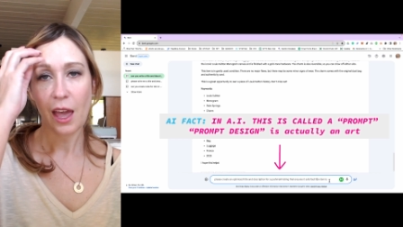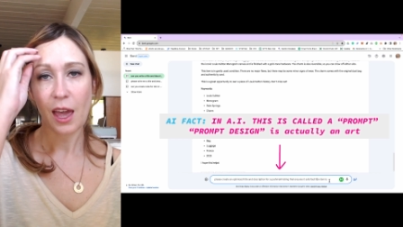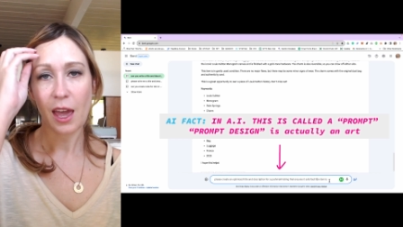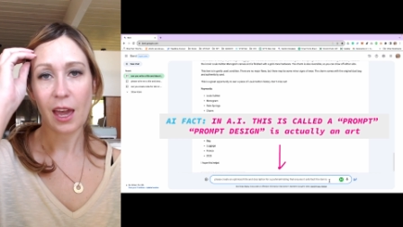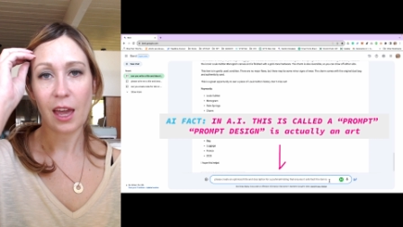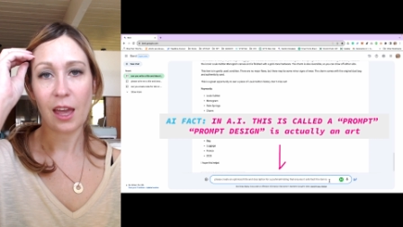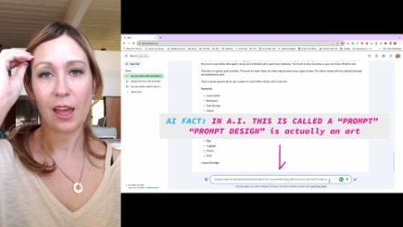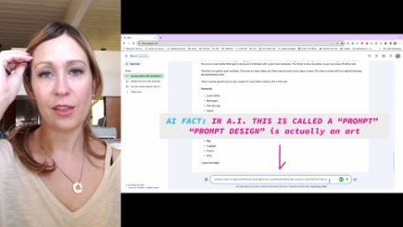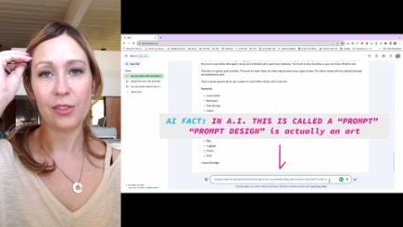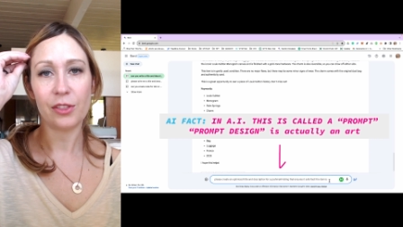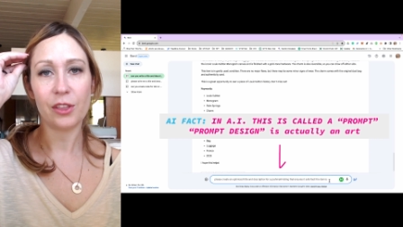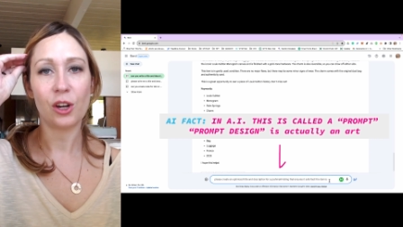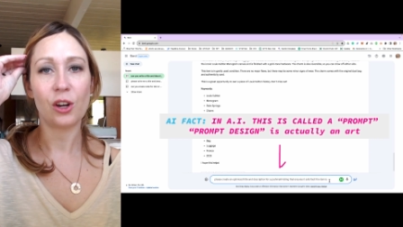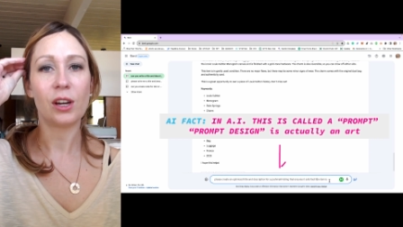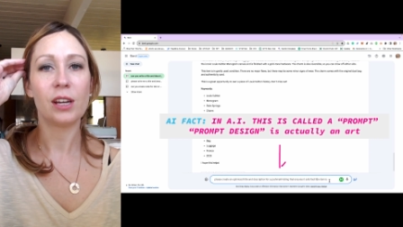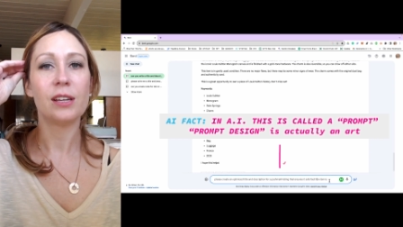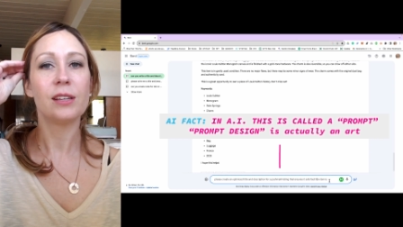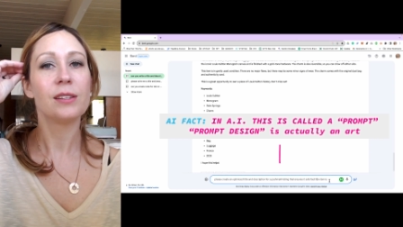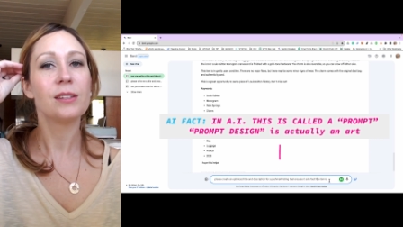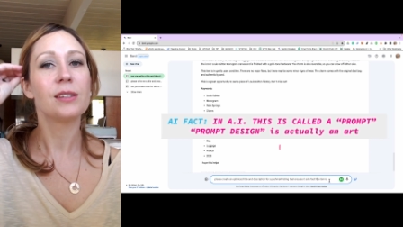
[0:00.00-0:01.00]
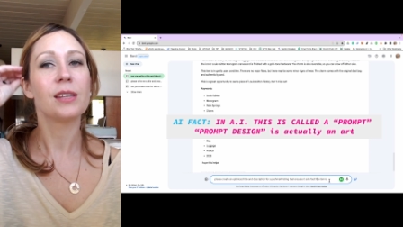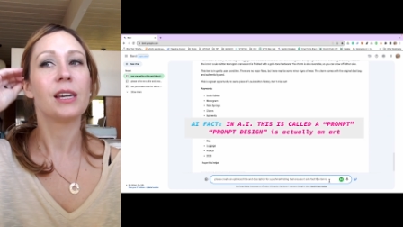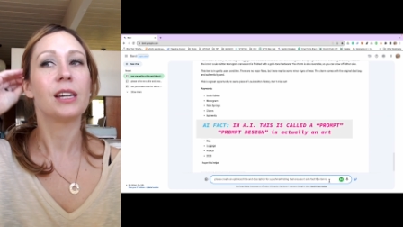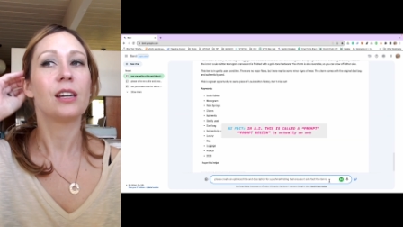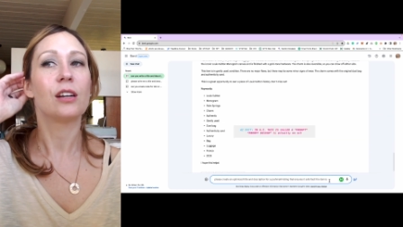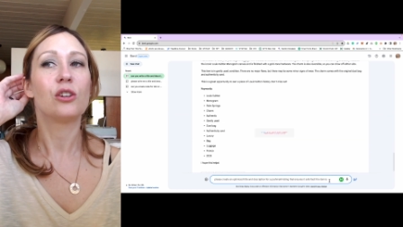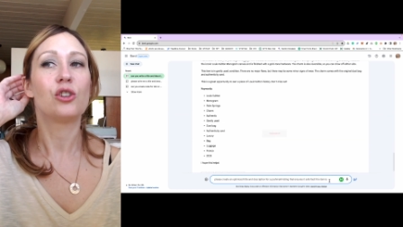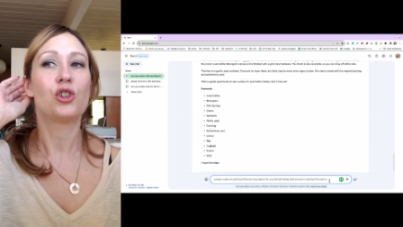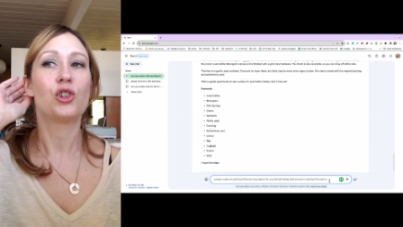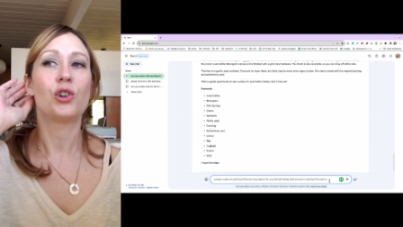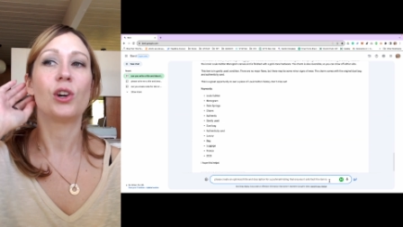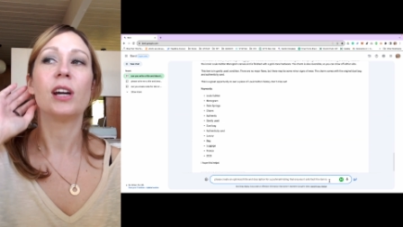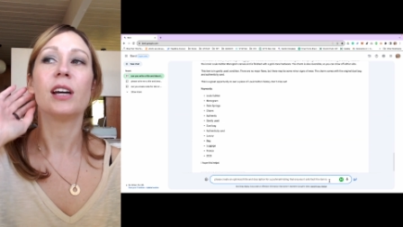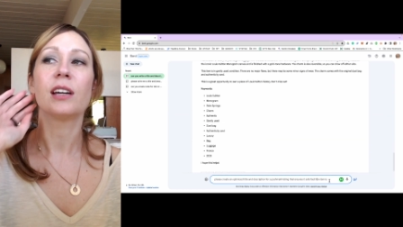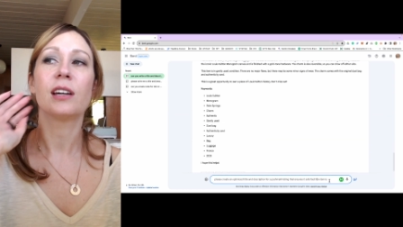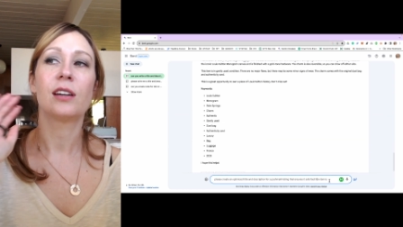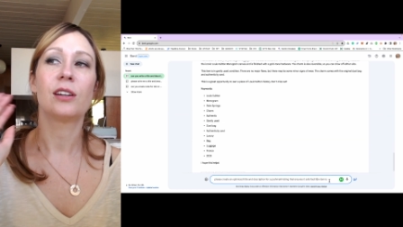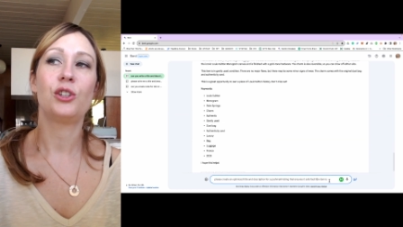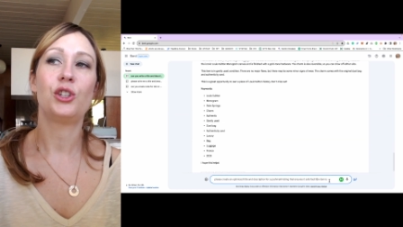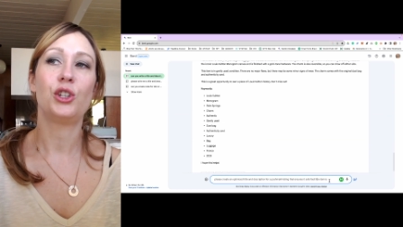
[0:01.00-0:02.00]
And there is like a
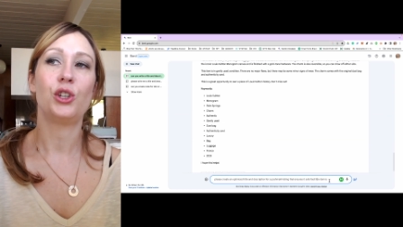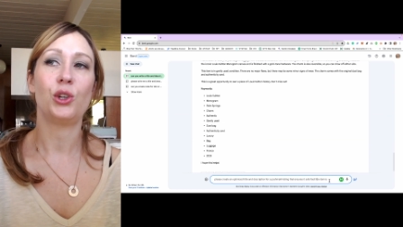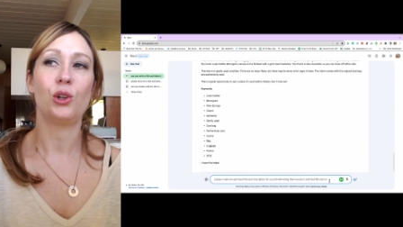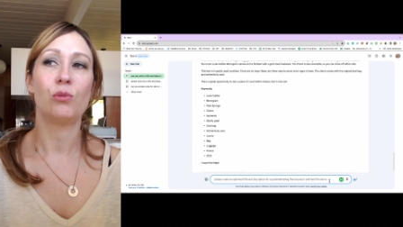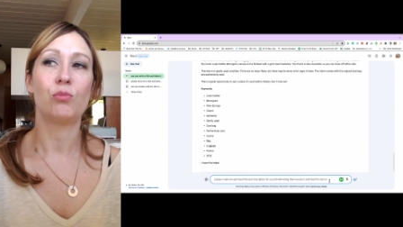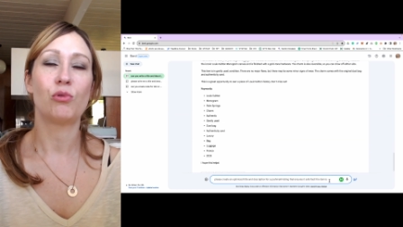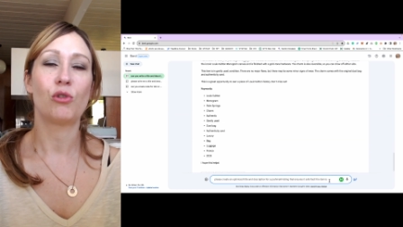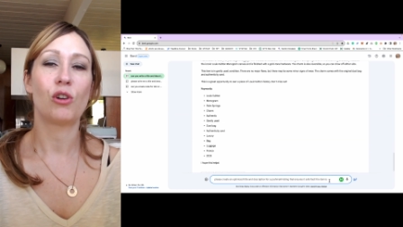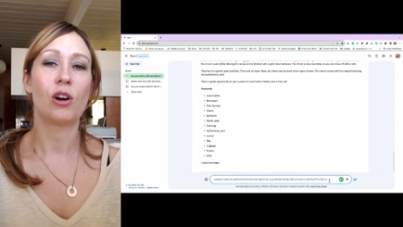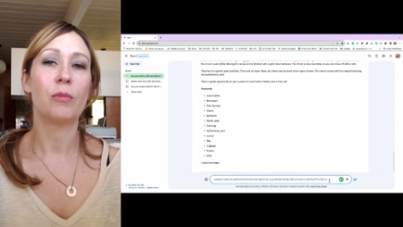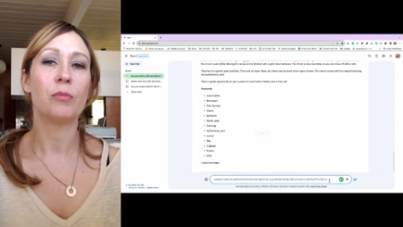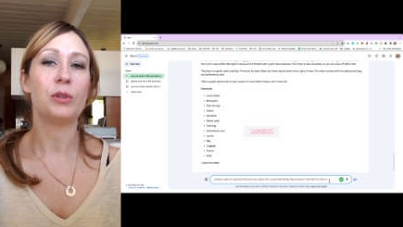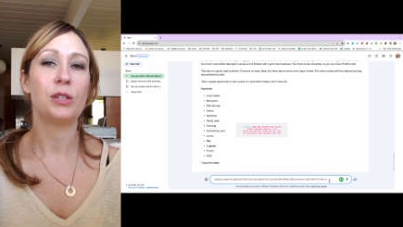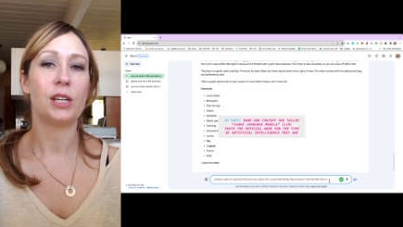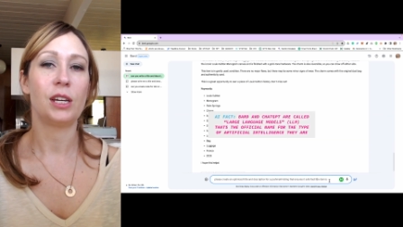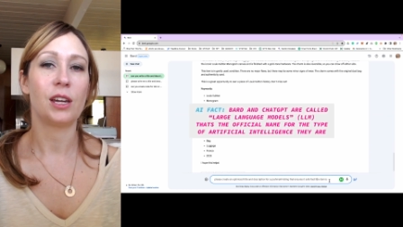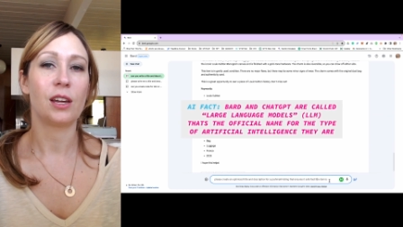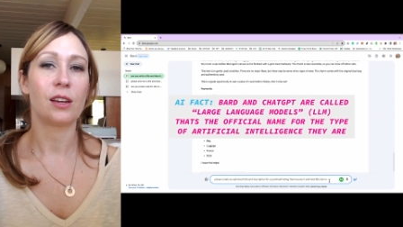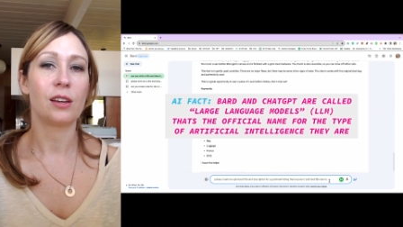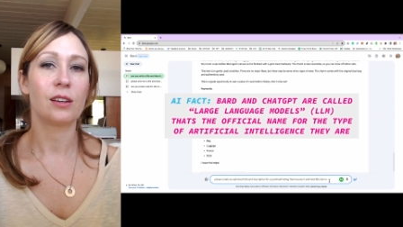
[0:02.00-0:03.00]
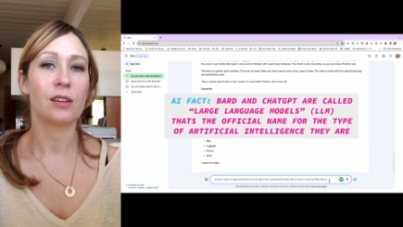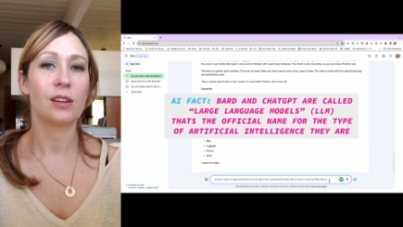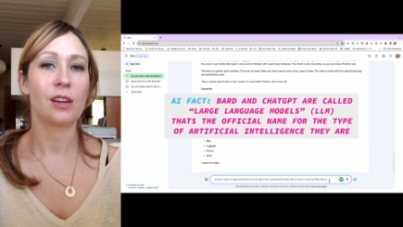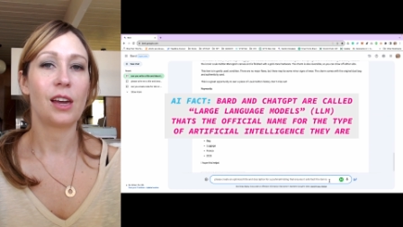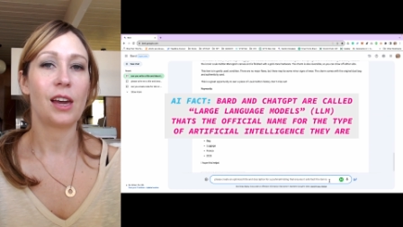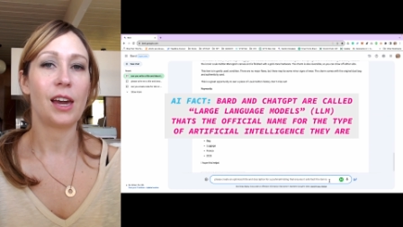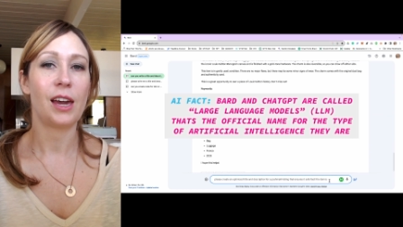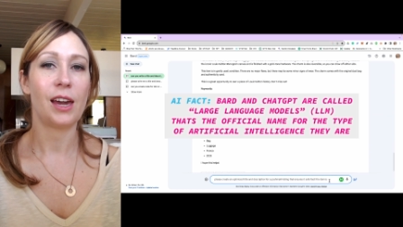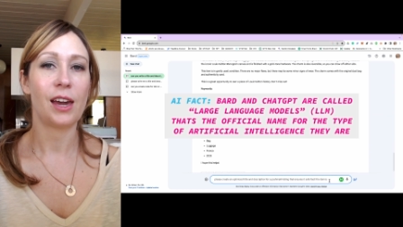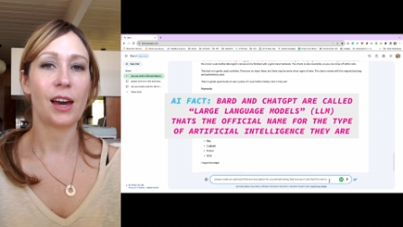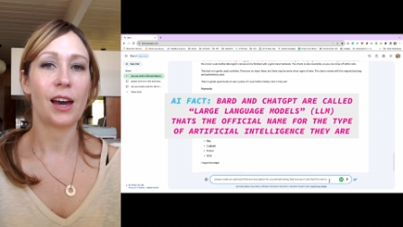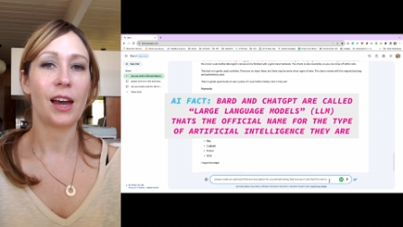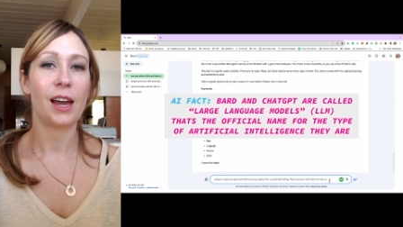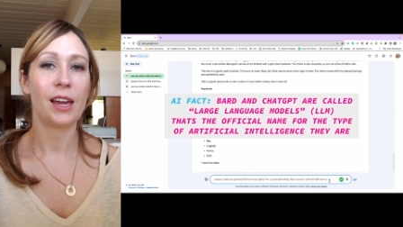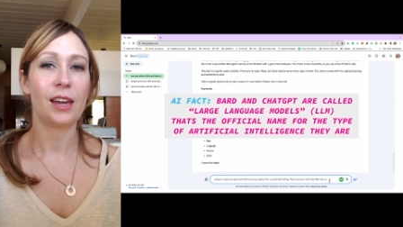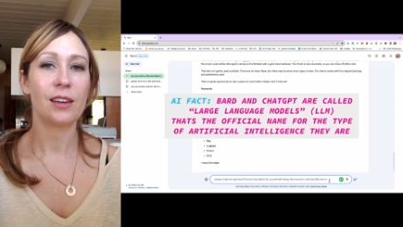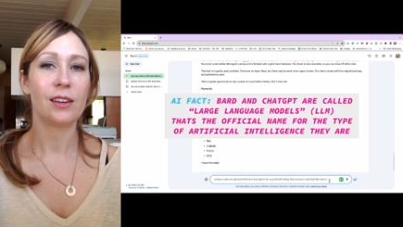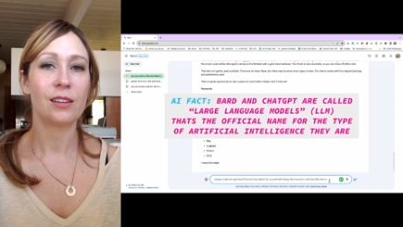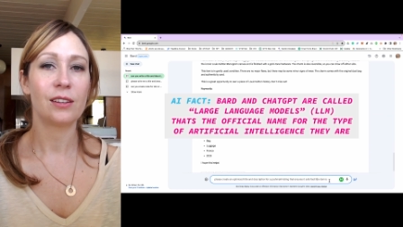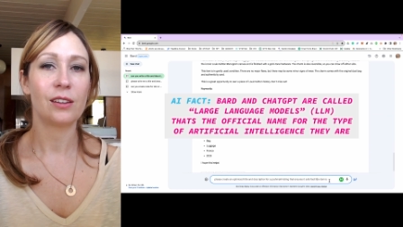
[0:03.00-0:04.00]
trick to prompting A
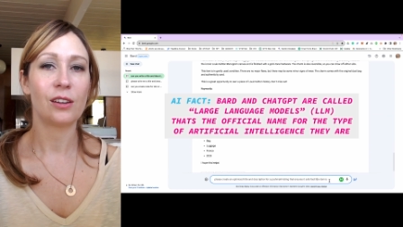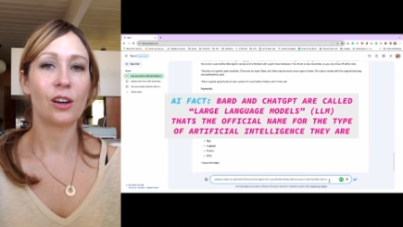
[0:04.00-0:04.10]
I